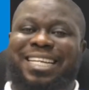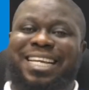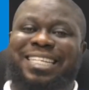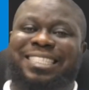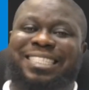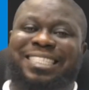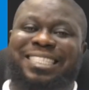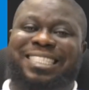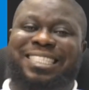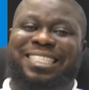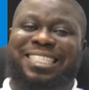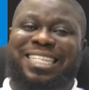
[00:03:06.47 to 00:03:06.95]
they
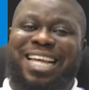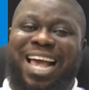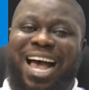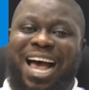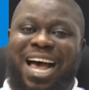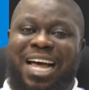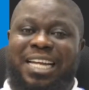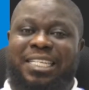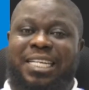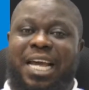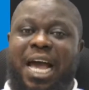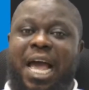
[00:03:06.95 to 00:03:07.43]

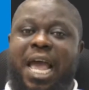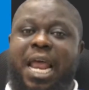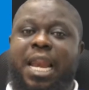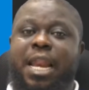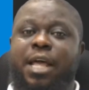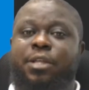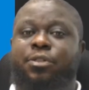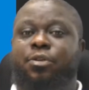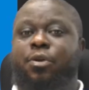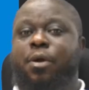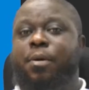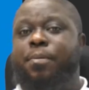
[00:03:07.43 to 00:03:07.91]
share their
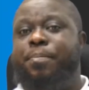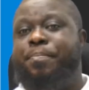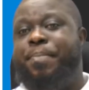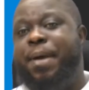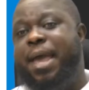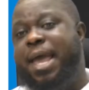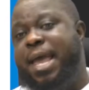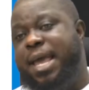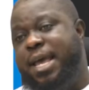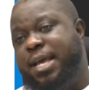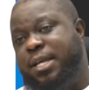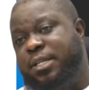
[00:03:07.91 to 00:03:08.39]
electron
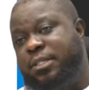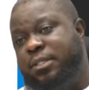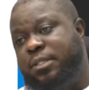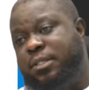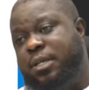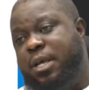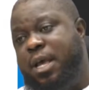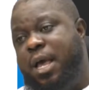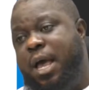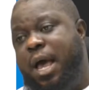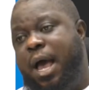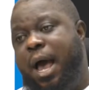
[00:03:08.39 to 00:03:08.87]

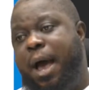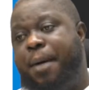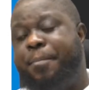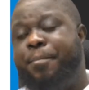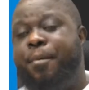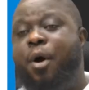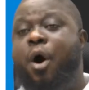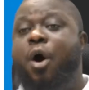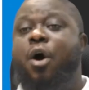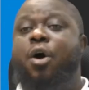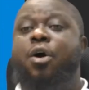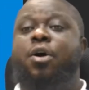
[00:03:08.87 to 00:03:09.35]
pairs
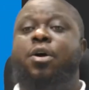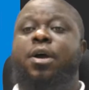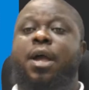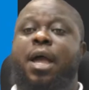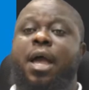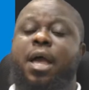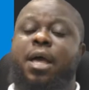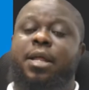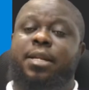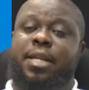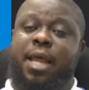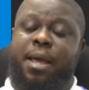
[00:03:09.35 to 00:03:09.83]
among
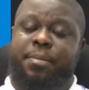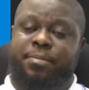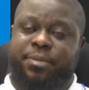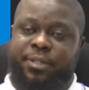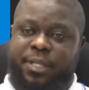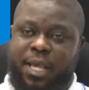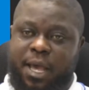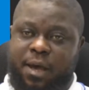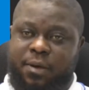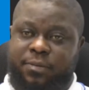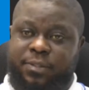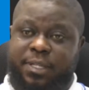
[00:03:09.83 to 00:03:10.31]

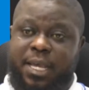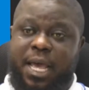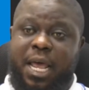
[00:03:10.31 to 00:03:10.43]
themselves.